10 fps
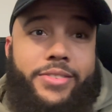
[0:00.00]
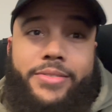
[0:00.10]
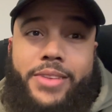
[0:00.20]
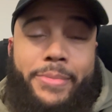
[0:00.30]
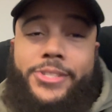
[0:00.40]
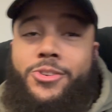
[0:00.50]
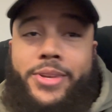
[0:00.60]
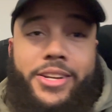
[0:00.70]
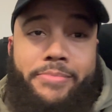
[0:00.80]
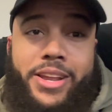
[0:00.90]
I'm
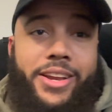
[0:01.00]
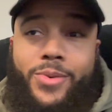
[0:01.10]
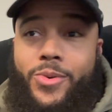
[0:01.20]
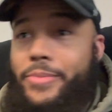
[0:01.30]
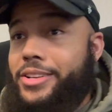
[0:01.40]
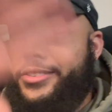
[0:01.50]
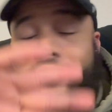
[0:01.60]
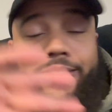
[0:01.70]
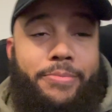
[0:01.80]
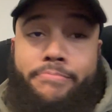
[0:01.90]
assuming Dominican woman.
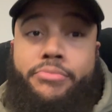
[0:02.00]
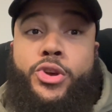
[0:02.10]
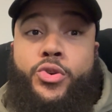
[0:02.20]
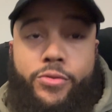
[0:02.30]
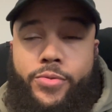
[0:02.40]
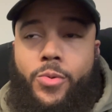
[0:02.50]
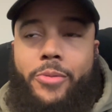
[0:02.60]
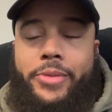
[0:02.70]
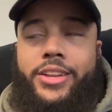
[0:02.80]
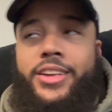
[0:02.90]
Beautiful
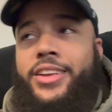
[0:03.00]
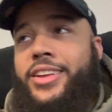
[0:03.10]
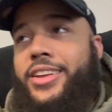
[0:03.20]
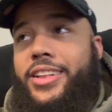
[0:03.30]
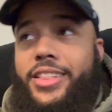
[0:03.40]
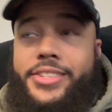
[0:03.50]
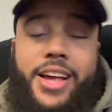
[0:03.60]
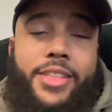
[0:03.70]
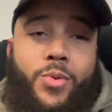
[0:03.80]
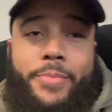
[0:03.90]
woman. This
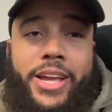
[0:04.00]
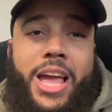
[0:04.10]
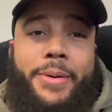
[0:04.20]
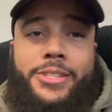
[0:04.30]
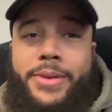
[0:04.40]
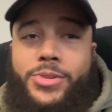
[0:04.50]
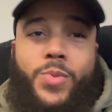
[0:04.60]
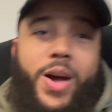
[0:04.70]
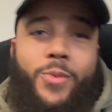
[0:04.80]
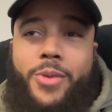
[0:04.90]
other woman came up to me, it was a
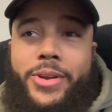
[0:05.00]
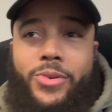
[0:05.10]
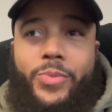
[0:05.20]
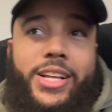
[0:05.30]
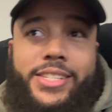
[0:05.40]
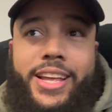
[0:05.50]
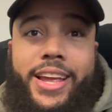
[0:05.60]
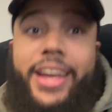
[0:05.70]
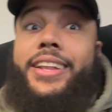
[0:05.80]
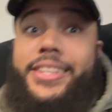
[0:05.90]
white woman, on
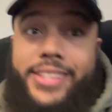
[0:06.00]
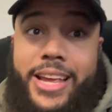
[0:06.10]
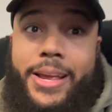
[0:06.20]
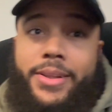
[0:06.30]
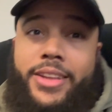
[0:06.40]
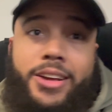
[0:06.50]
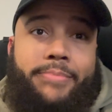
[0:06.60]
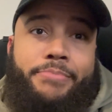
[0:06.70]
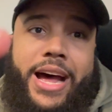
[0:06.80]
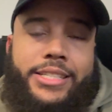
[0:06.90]
Wednesday at that same
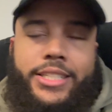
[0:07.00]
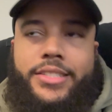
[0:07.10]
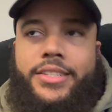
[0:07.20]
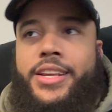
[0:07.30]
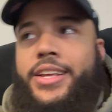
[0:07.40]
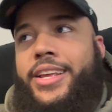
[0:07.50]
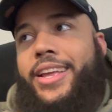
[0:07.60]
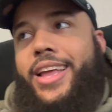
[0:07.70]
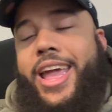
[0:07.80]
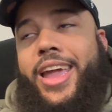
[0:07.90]
club, Pacha.
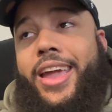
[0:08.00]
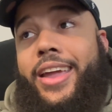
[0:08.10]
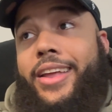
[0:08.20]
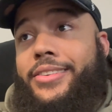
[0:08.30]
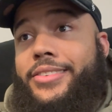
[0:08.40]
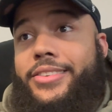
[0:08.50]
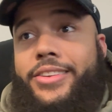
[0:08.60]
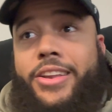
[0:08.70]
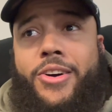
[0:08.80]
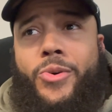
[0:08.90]
And,
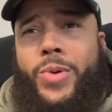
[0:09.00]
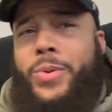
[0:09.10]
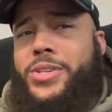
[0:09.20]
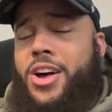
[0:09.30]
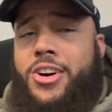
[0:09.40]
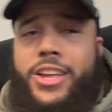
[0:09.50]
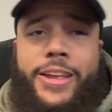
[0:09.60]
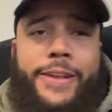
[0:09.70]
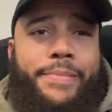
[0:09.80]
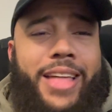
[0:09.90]
you know, we were
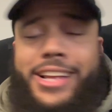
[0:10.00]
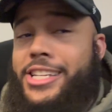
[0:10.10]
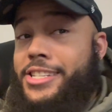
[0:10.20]
talking like just